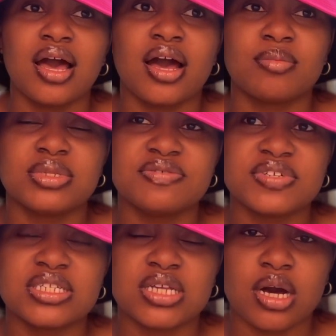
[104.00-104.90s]
I'm
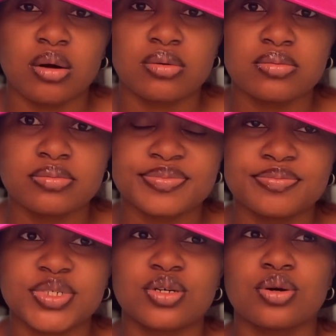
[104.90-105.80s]
leaving now
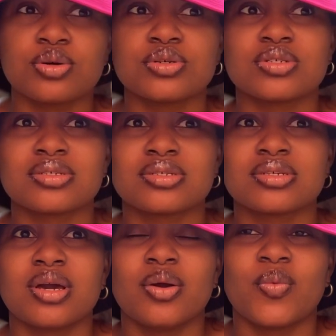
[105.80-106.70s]

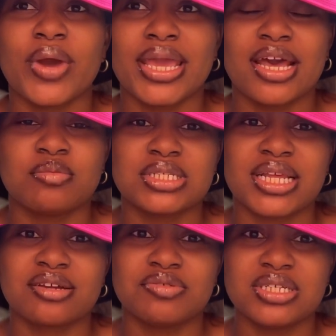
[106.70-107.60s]
because where I am is
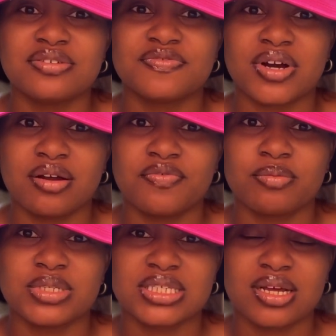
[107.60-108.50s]
like really far
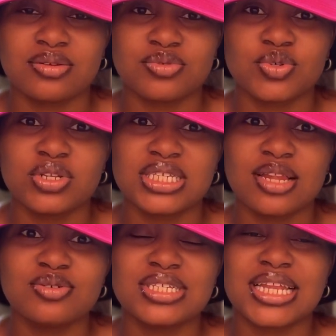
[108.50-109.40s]
from the salon. So the
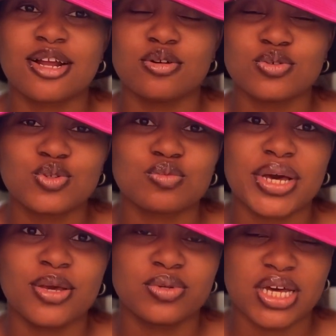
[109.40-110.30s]
salon is like close to
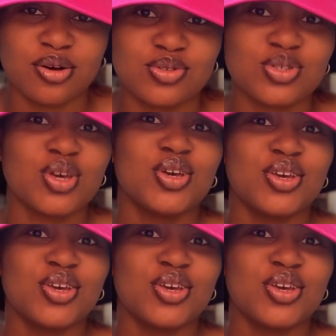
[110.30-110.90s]
my own house.